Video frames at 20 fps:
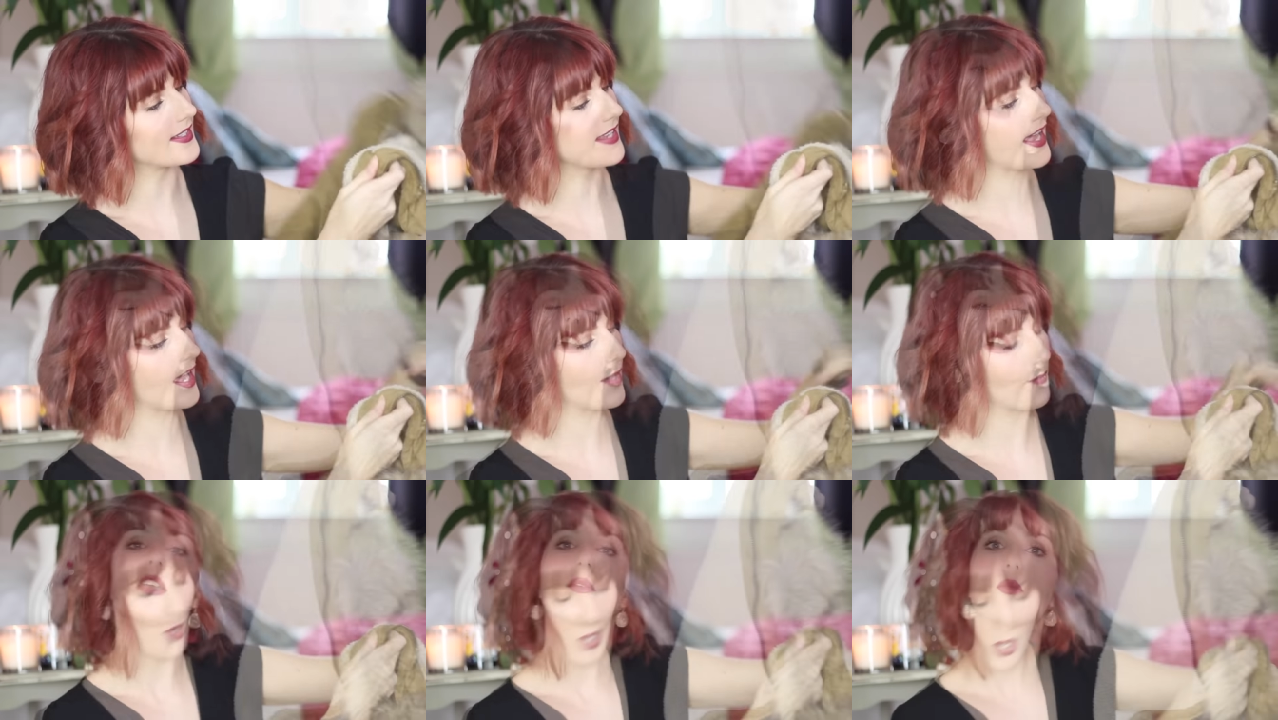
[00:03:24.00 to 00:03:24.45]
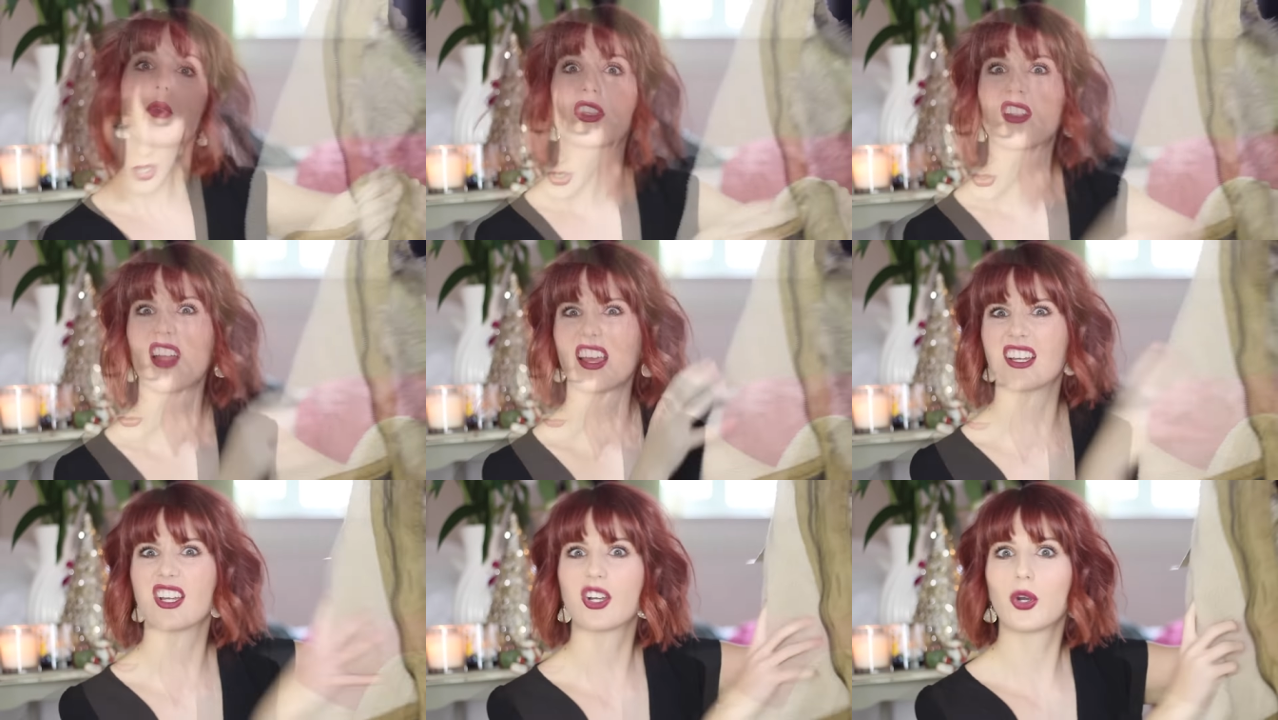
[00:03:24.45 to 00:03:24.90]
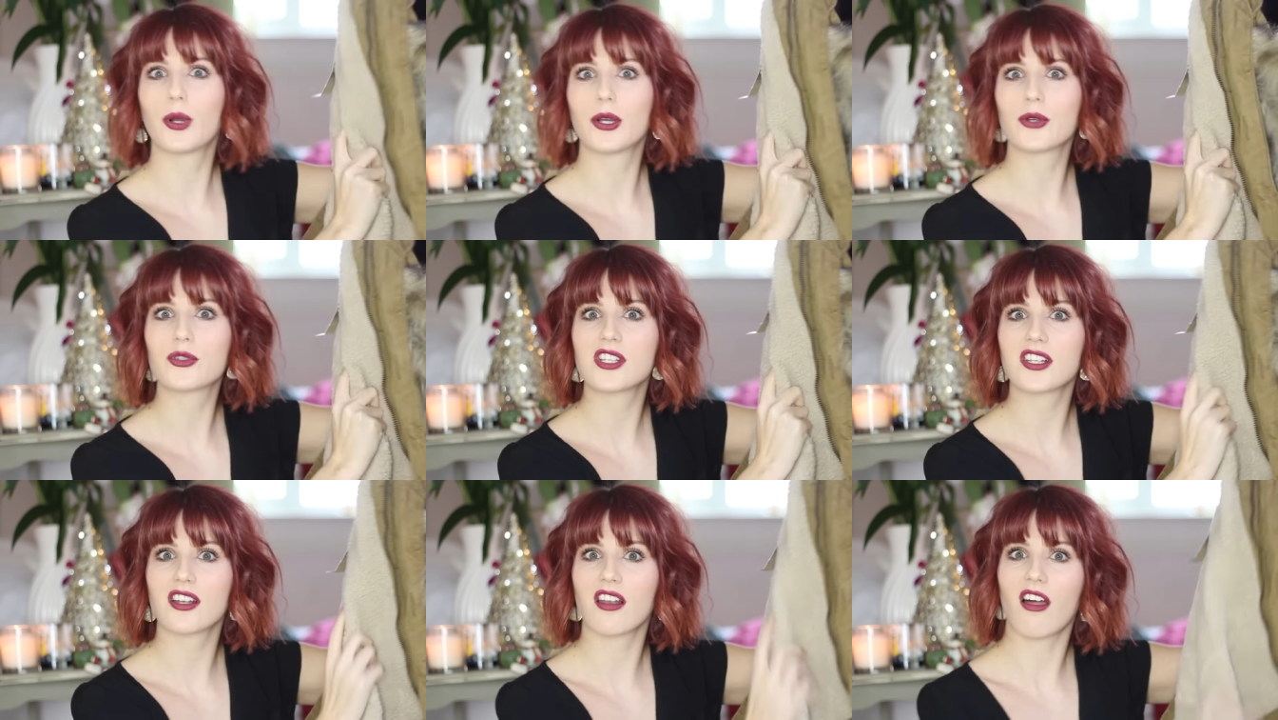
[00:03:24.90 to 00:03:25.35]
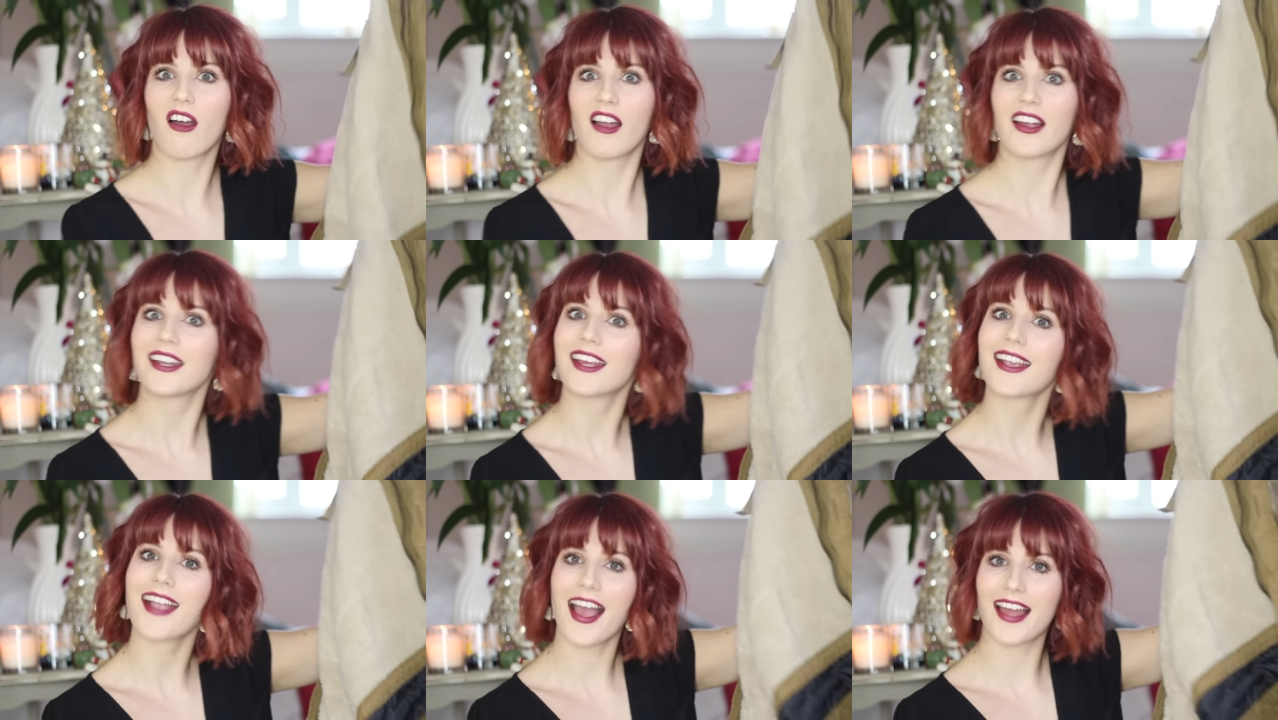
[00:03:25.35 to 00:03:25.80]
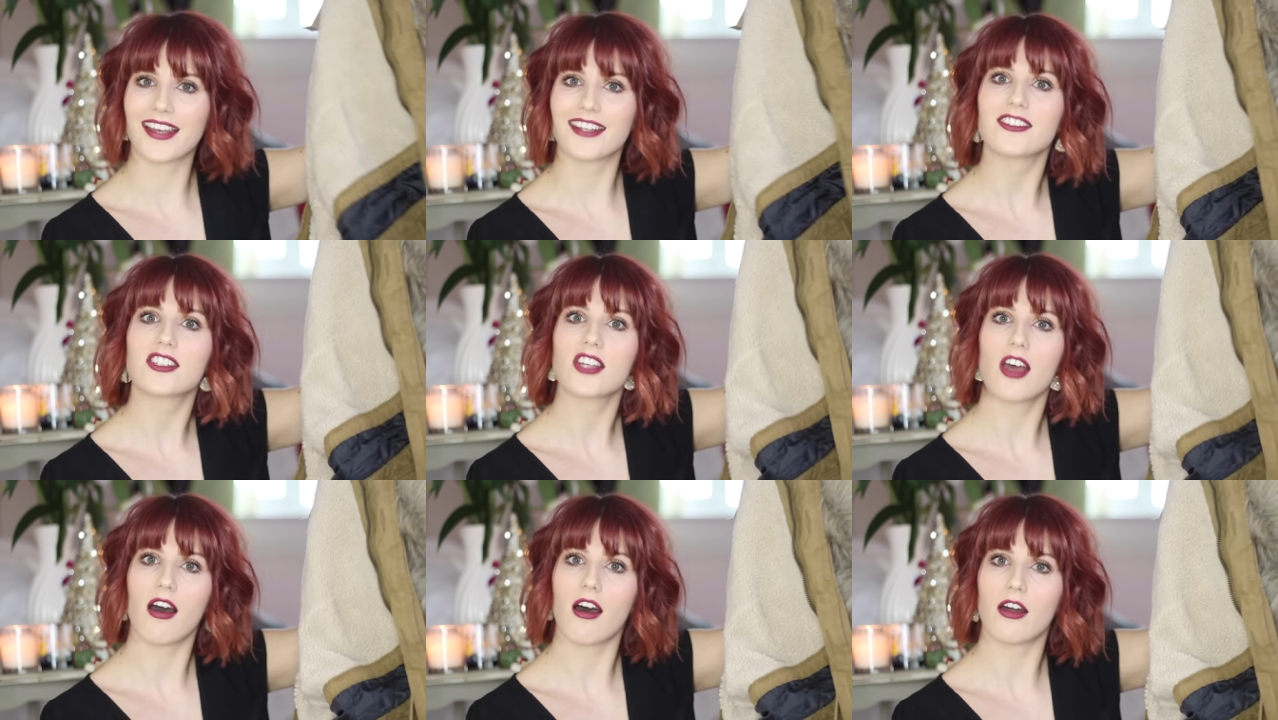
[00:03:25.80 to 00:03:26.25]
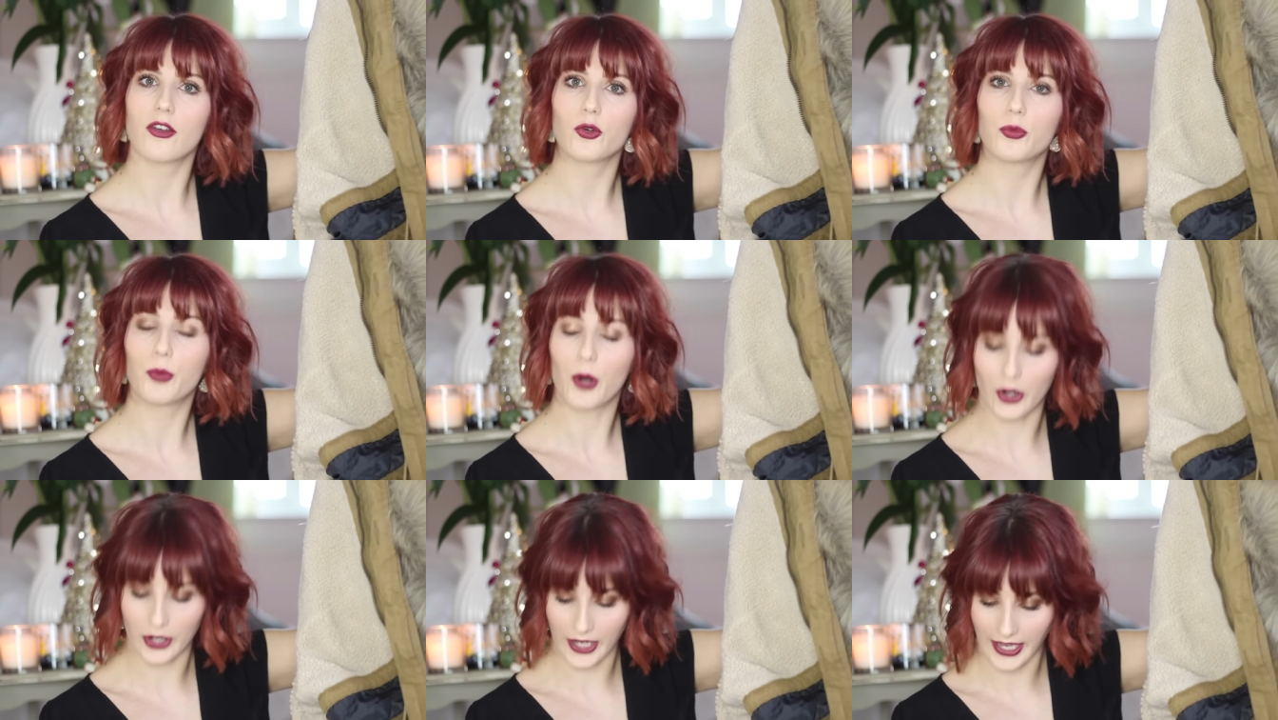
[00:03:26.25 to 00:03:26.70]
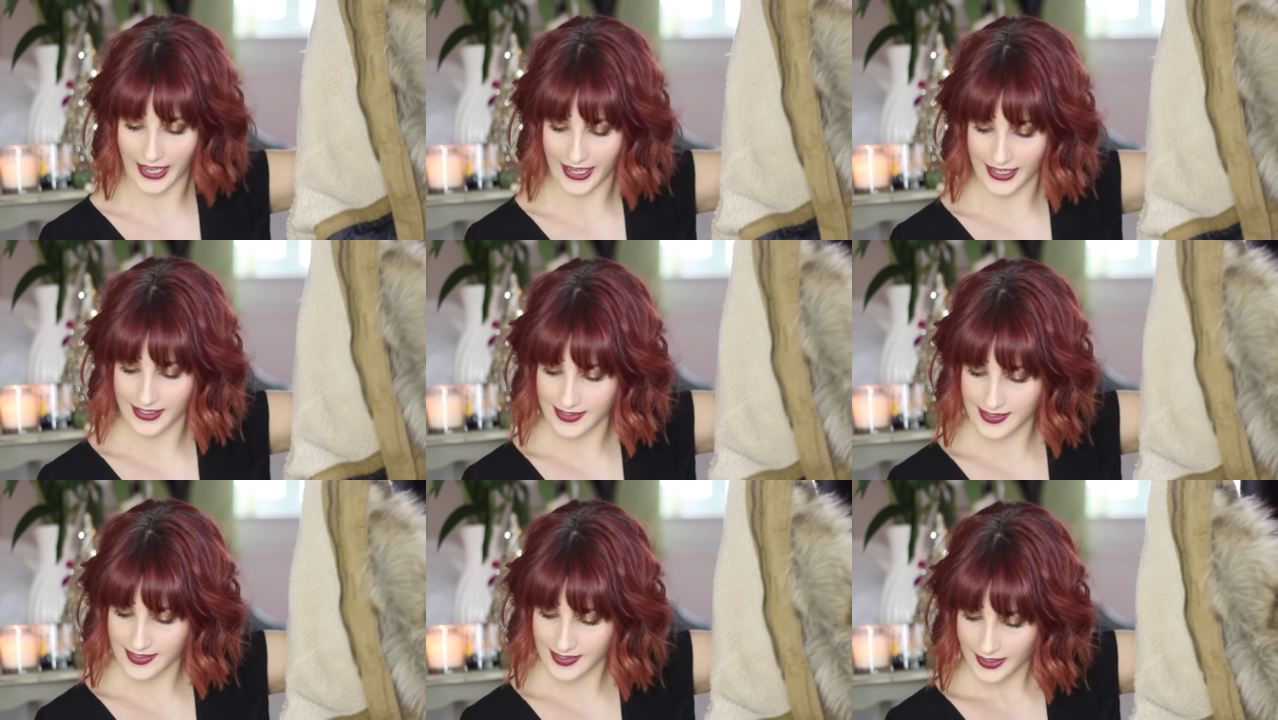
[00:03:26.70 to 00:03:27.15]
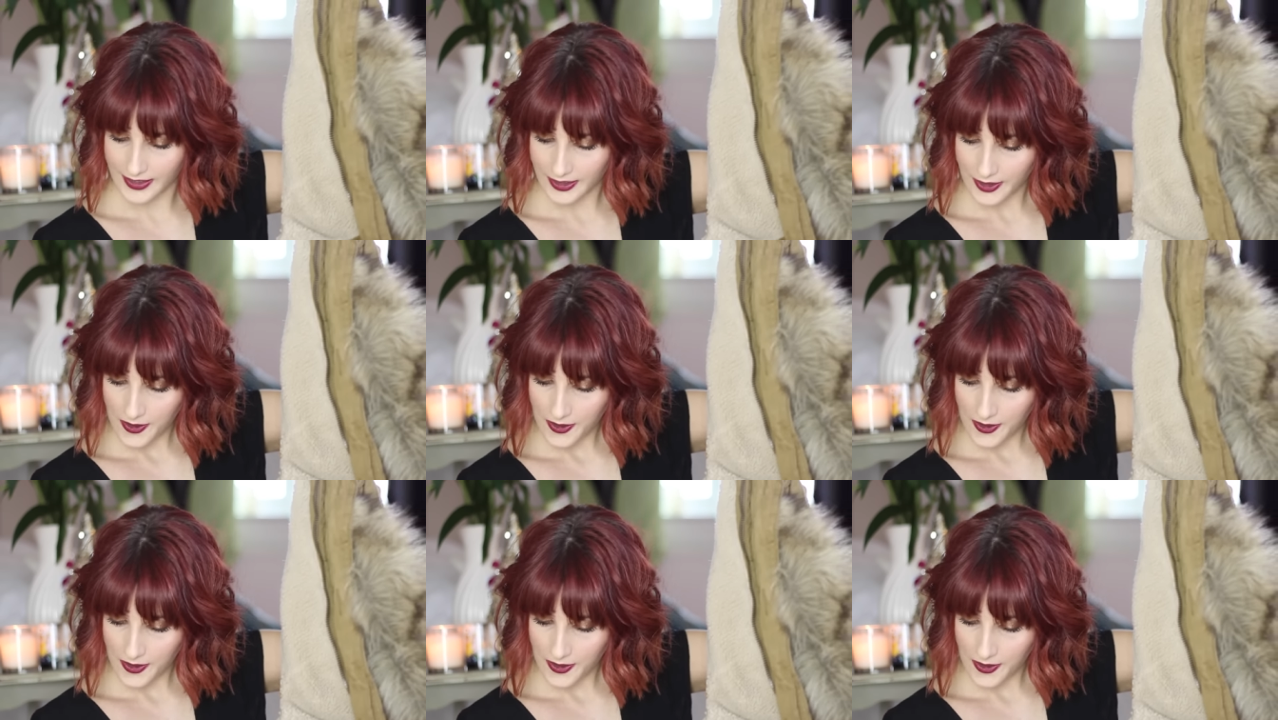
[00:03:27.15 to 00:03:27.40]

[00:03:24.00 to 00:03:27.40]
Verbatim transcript: zip with like a quilted lining and internal pockets.